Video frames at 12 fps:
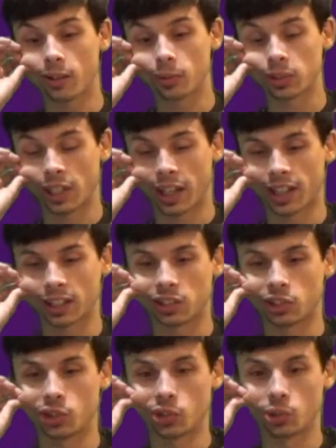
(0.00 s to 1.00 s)
was
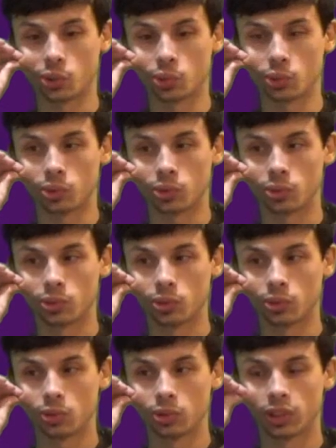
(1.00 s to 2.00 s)
asked to
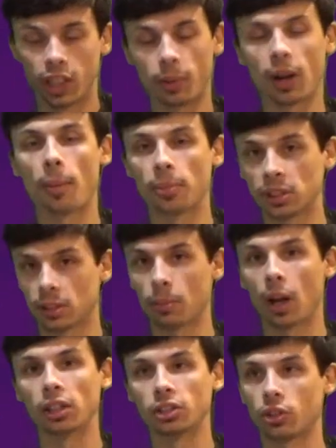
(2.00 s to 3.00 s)
say what happens in
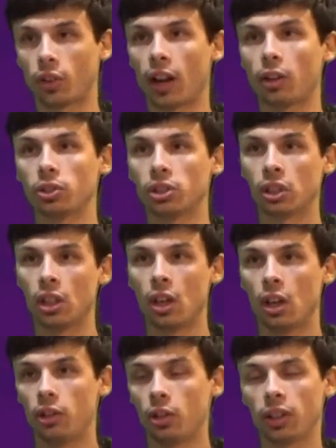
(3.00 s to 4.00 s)
Monster House,
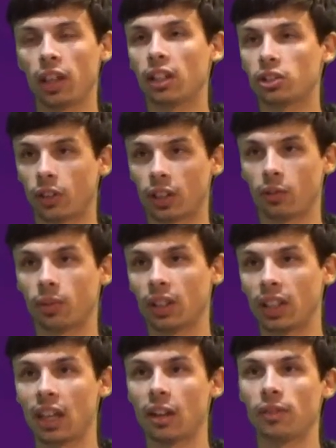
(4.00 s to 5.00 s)
the only answer I could
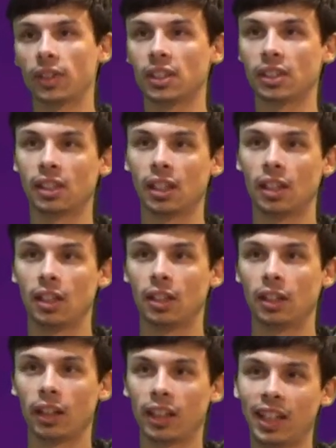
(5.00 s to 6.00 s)
really give is
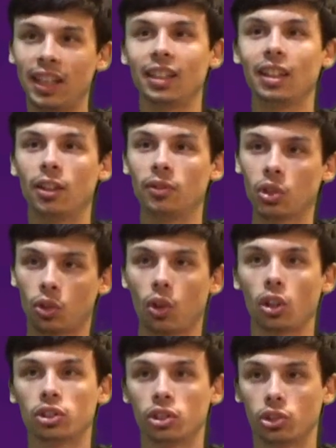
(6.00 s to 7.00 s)
a kid lives
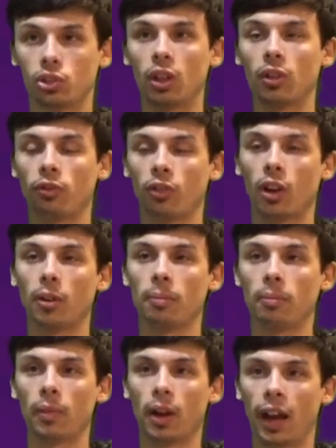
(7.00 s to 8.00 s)
across the street
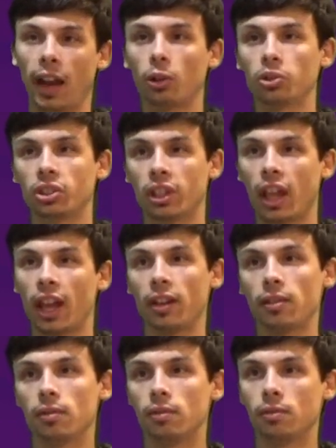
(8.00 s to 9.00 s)
from a house
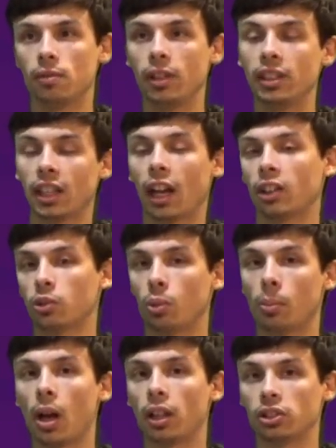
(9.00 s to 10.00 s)
that is an actual
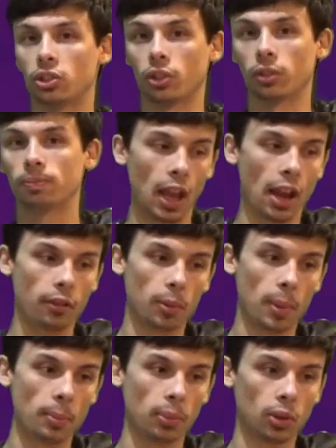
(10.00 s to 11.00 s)
monster. I
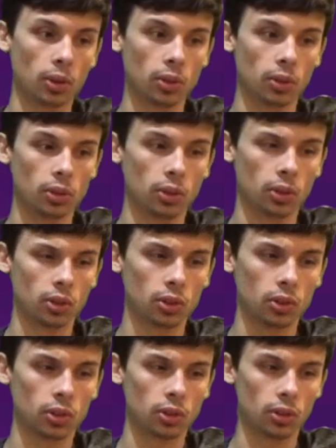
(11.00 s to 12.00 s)
remember
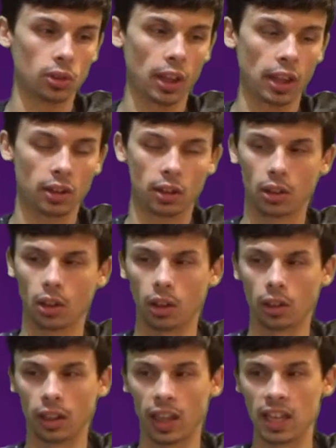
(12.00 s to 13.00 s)
that
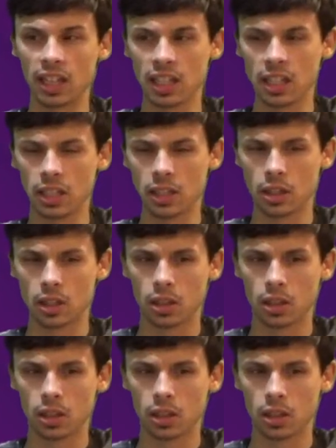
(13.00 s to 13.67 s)
the lady,